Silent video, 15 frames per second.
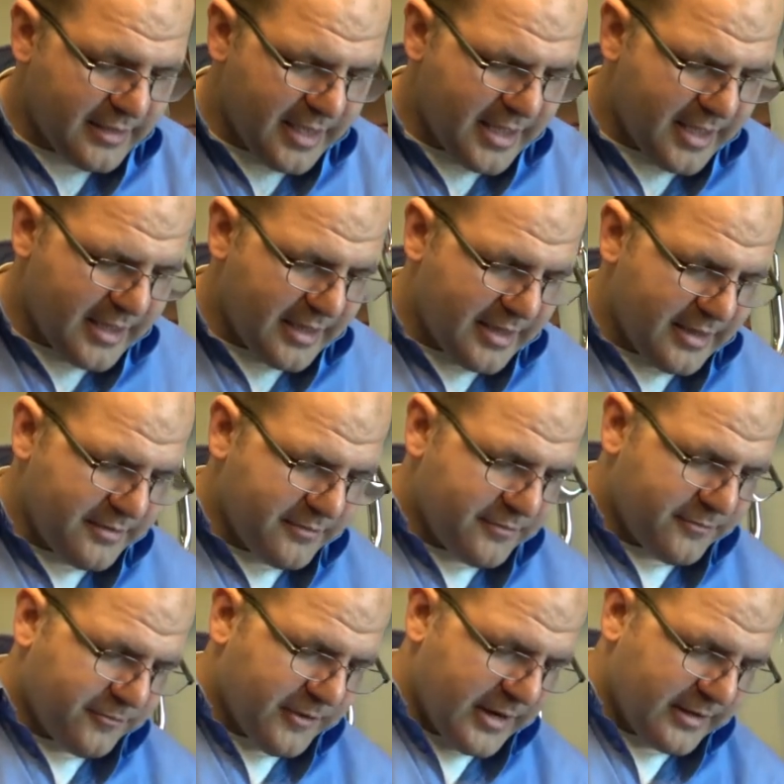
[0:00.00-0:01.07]
Yeah,
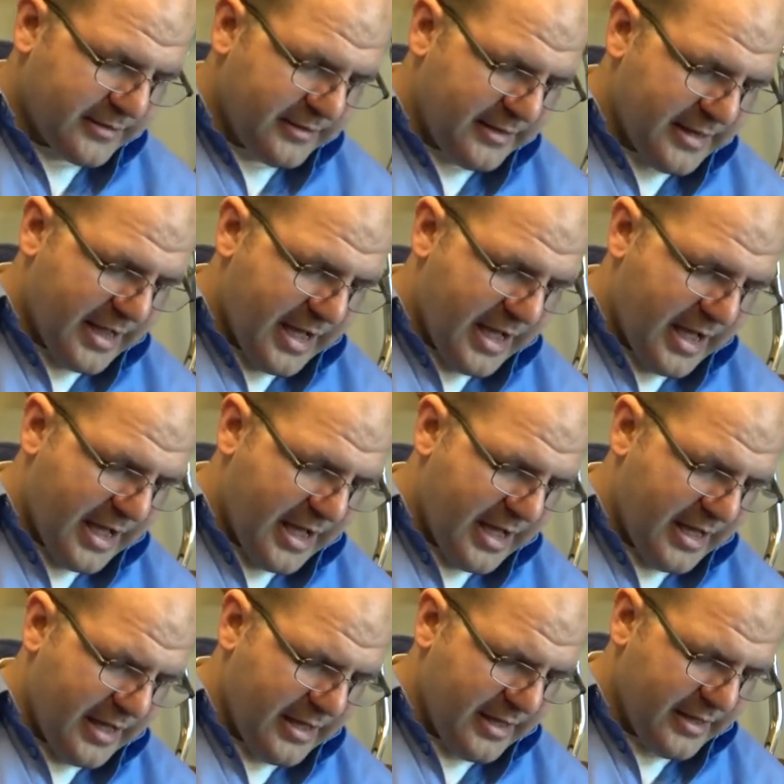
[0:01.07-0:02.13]
and frankly,
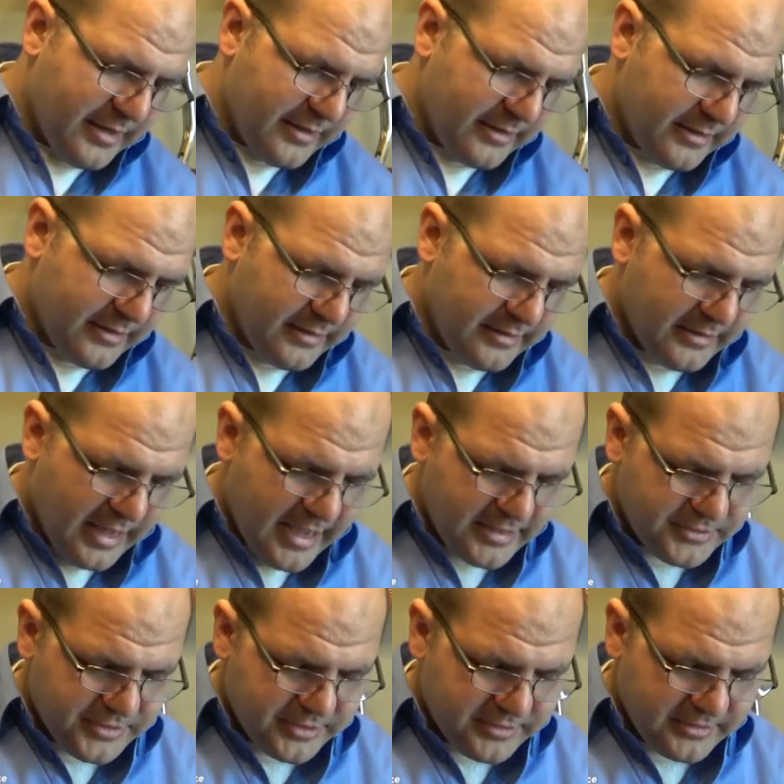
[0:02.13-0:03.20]
I
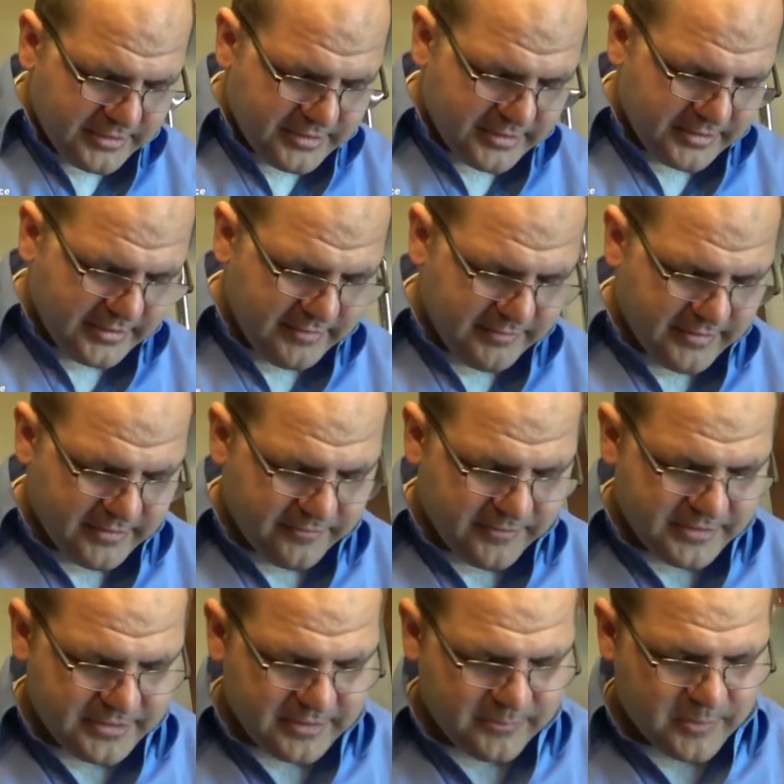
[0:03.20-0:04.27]
generally just leave the
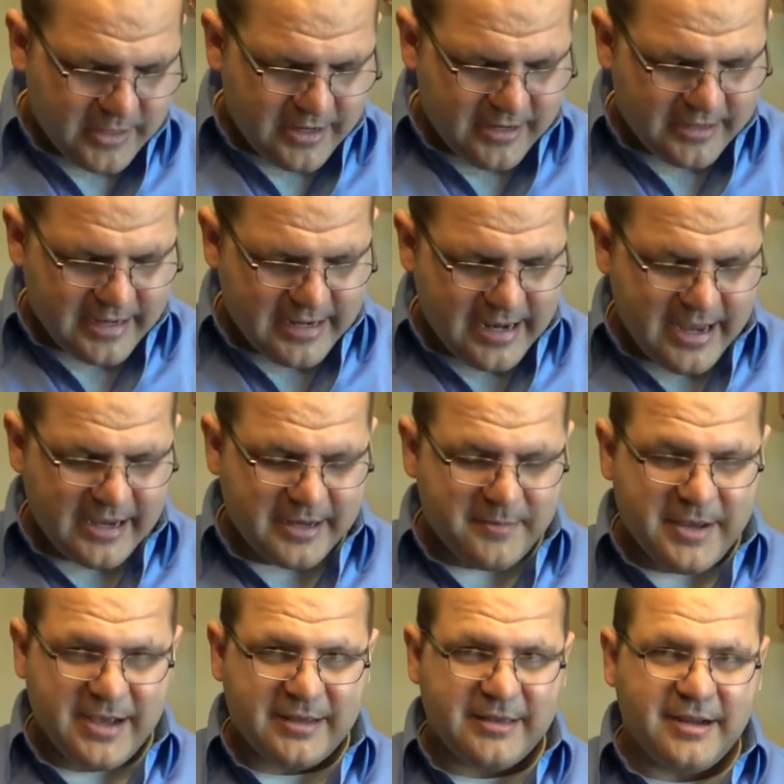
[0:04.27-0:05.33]
fishing wire kind of hanging
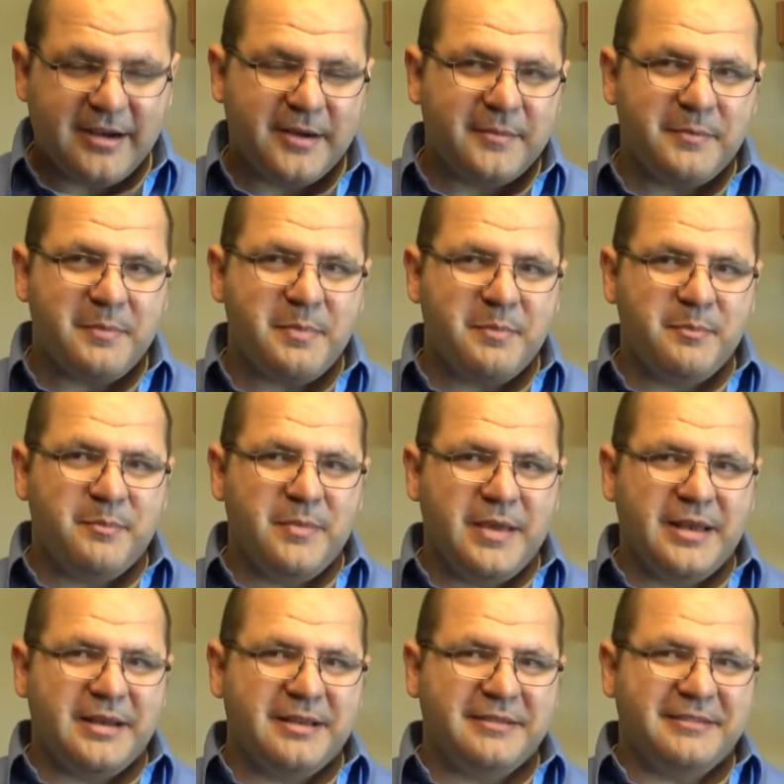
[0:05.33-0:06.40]
back there,
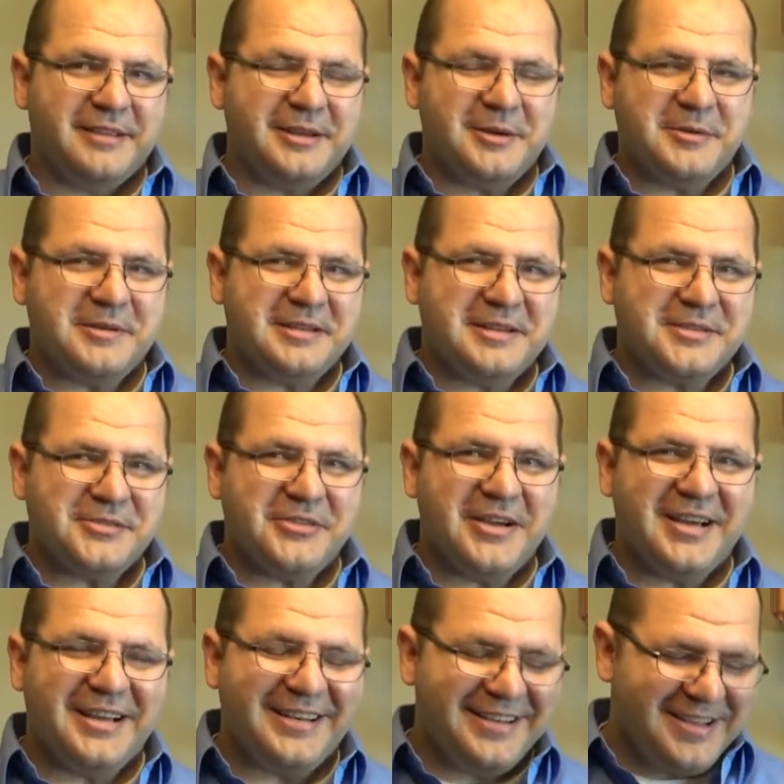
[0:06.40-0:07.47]
and it, you know, it does
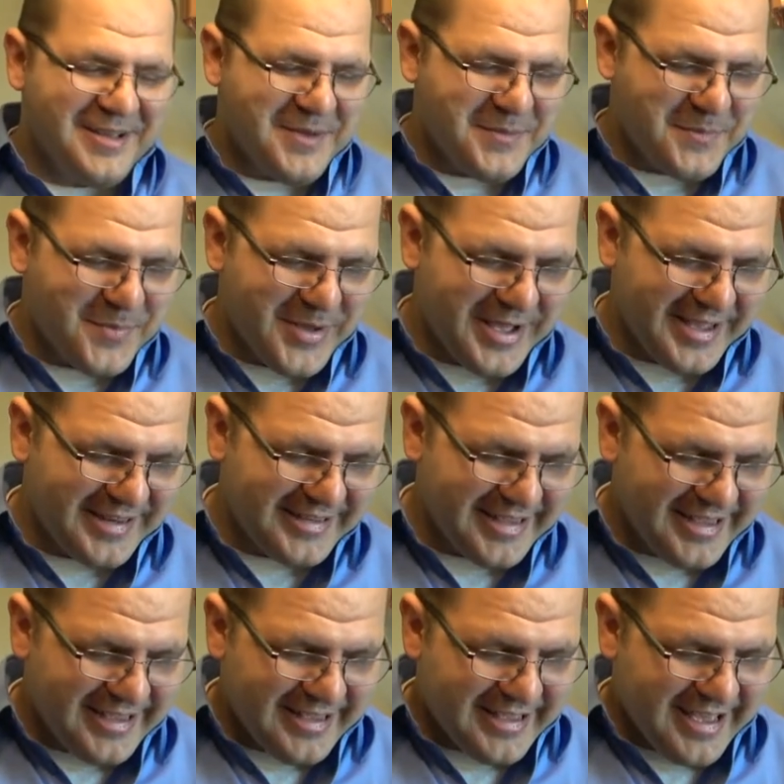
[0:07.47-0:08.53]
fine. But
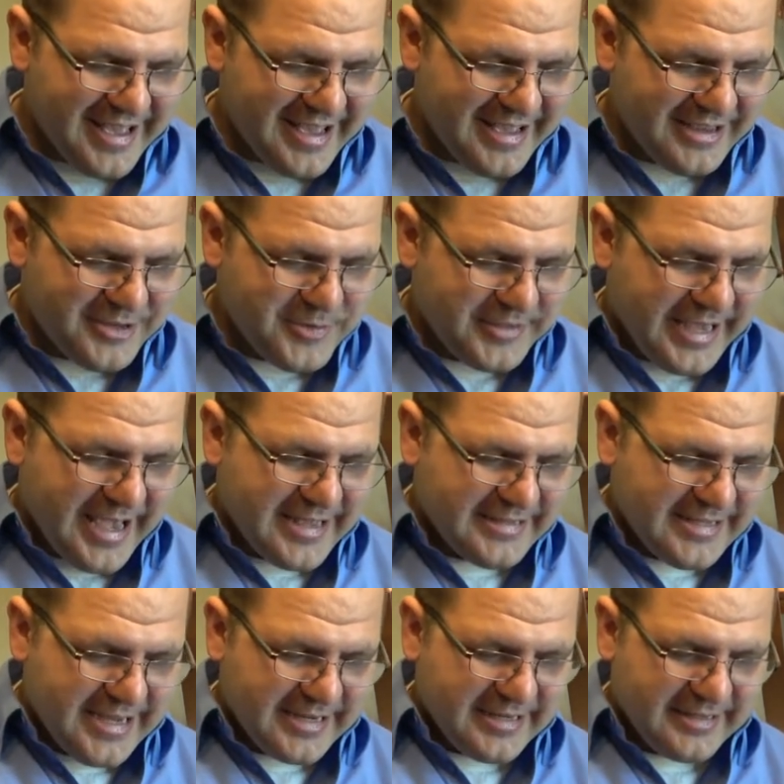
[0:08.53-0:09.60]
you can
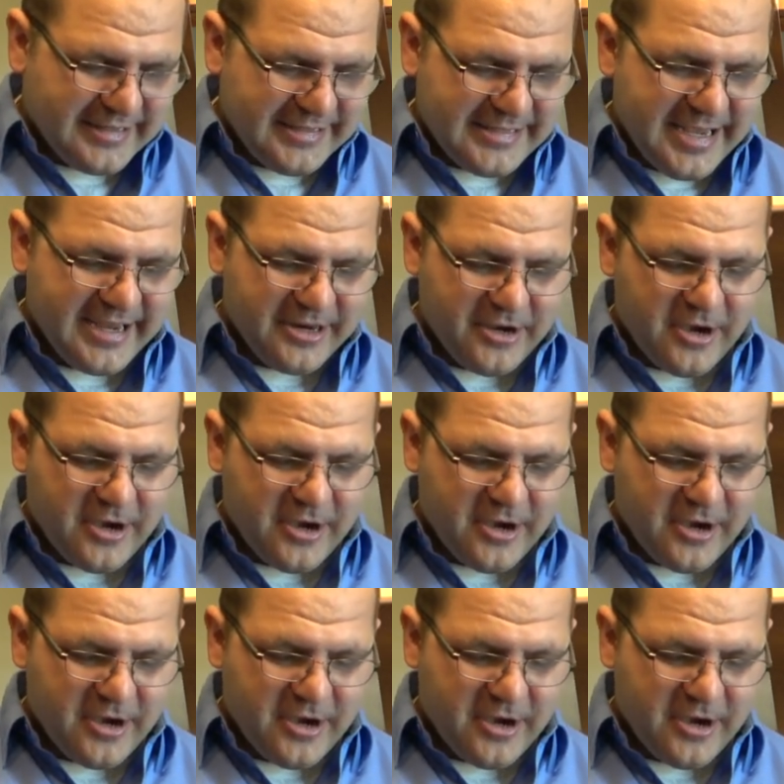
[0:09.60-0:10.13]
technically take it